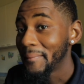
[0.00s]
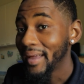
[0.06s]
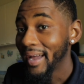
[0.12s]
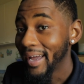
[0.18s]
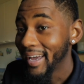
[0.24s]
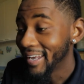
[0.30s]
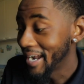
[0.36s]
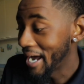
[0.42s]

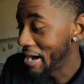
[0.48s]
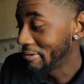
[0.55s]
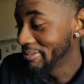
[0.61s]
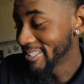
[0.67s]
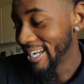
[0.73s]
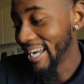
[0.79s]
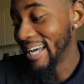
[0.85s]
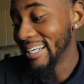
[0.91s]
Hey, that
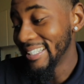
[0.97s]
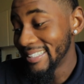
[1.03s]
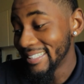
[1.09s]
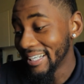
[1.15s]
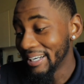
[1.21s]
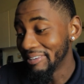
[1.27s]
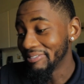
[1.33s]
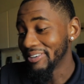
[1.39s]
was kind
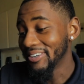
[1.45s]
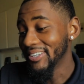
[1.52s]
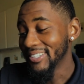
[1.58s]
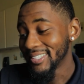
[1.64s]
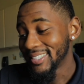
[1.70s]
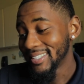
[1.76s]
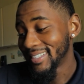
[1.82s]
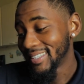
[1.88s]
of tough,
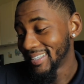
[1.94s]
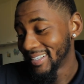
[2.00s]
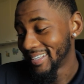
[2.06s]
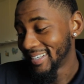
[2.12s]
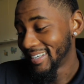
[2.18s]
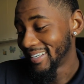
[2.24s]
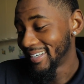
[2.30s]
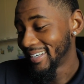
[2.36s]
coach.
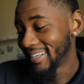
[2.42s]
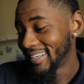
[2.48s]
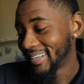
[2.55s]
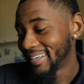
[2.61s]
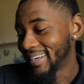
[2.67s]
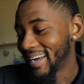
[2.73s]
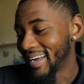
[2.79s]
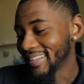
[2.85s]

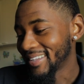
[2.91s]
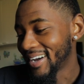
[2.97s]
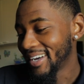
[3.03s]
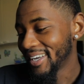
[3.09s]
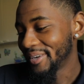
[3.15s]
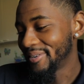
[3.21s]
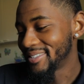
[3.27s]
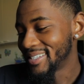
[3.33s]
I
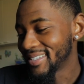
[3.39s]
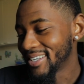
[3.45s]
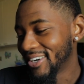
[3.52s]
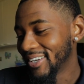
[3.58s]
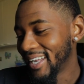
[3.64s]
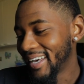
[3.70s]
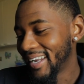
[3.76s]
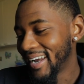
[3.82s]
thought he was just
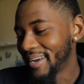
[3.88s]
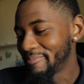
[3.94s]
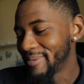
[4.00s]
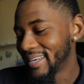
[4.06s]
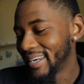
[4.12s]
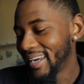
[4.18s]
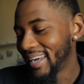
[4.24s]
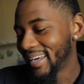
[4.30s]
going to lay
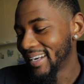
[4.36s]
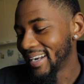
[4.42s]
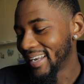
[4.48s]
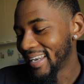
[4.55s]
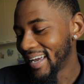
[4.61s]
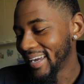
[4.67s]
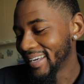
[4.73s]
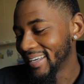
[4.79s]
that bit in. I
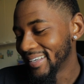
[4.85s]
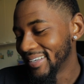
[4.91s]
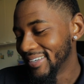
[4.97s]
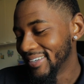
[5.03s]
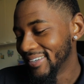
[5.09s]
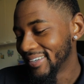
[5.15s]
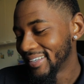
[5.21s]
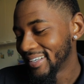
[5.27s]
like it,
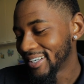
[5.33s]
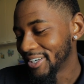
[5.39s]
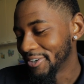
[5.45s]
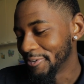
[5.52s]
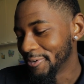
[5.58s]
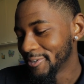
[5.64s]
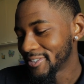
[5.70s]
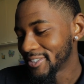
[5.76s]
though.
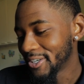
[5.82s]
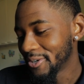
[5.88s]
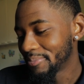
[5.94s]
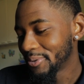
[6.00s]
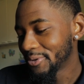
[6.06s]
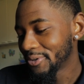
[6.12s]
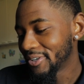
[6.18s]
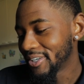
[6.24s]

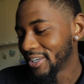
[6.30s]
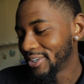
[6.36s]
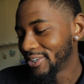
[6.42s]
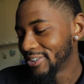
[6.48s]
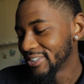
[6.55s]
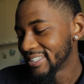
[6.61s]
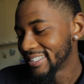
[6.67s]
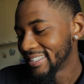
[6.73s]
Caruso pulled
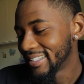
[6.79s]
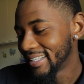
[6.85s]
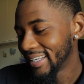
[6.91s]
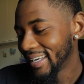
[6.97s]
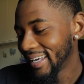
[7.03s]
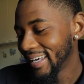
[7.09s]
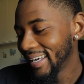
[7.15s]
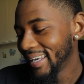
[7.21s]
those.
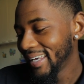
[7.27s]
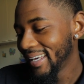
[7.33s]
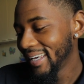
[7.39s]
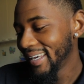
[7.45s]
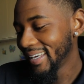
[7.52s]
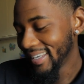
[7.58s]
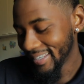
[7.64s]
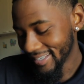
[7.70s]

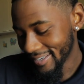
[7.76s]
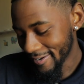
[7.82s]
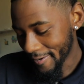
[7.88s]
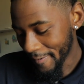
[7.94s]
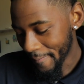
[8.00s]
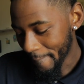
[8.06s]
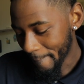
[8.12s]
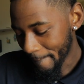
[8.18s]
Yee.
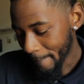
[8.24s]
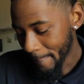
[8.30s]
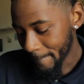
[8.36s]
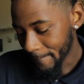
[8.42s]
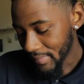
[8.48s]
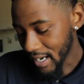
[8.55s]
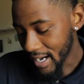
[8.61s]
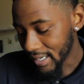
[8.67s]

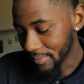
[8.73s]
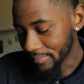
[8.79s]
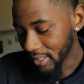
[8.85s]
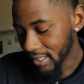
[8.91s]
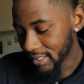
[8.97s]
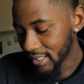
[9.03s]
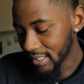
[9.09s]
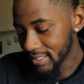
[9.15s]
All right, let
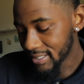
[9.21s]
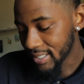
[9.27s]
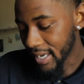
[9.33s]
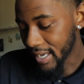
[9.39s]
me look at these